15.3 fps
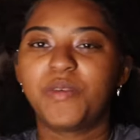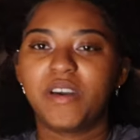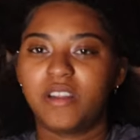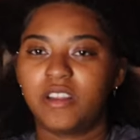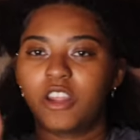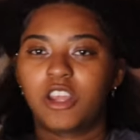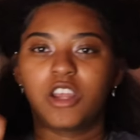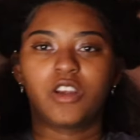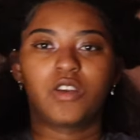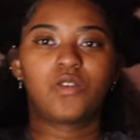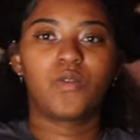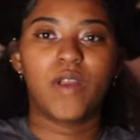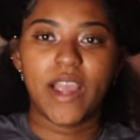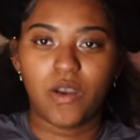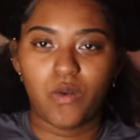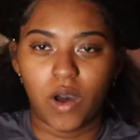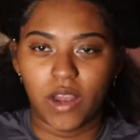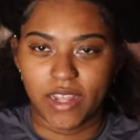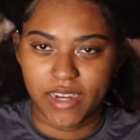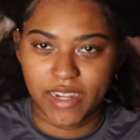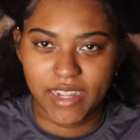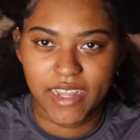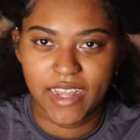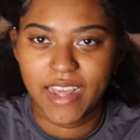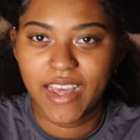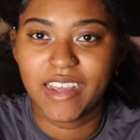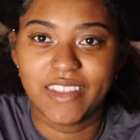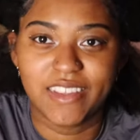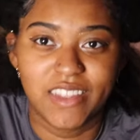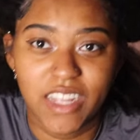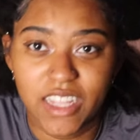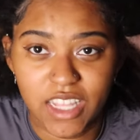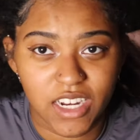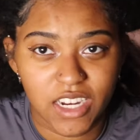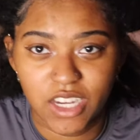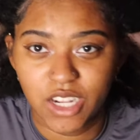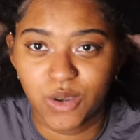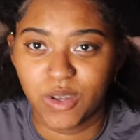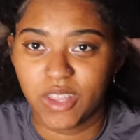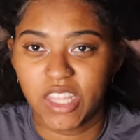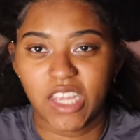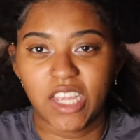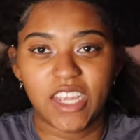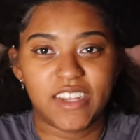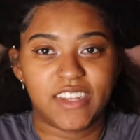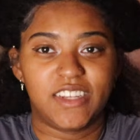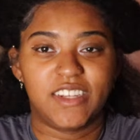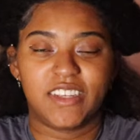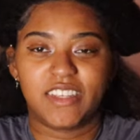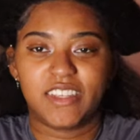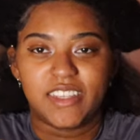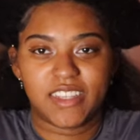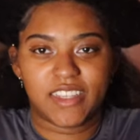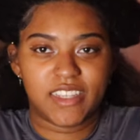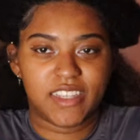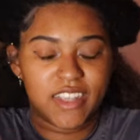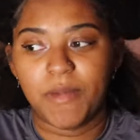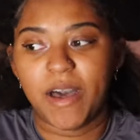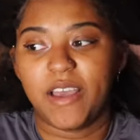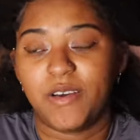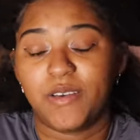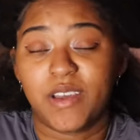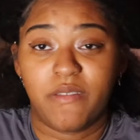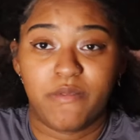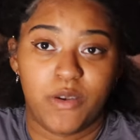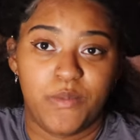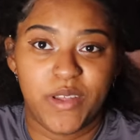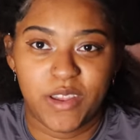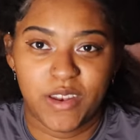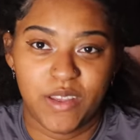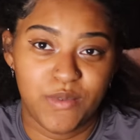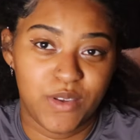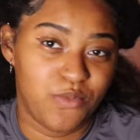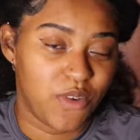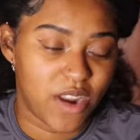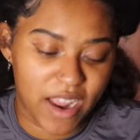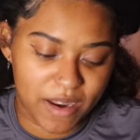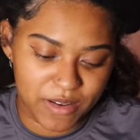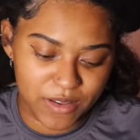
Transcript: but great quality. Has nothing to do with it. It's just my own comfortability with what I